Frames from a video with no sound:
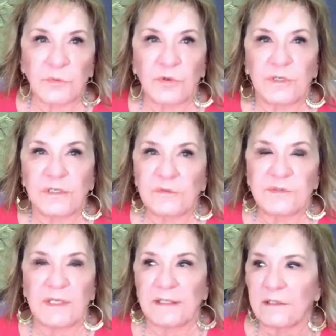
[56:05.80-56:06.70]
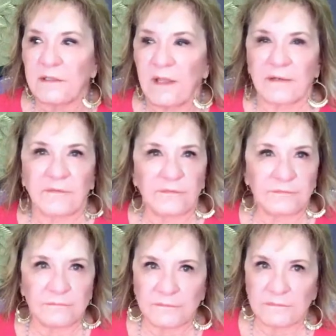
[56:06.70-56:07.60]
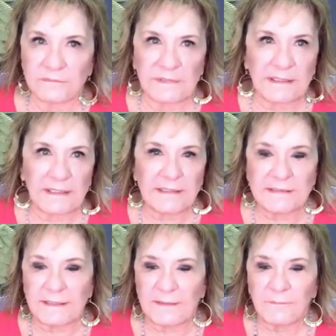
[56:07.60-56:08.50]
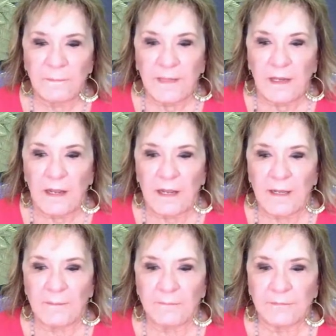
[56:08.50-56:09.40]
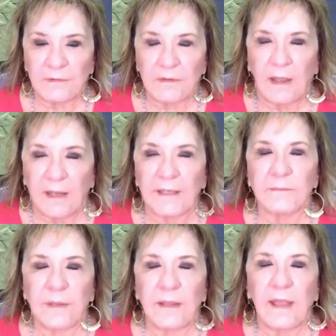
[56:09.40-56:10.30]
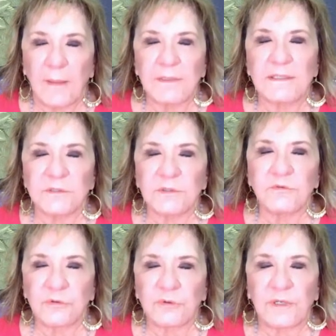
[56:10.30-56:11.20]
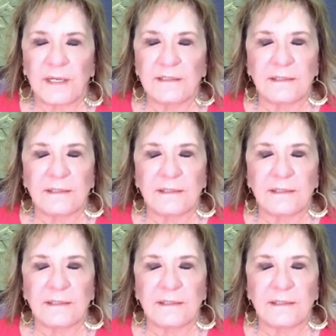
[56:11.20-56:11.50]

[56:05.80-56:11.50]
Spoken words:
work and you've done a lot of digging deep. I am happy to create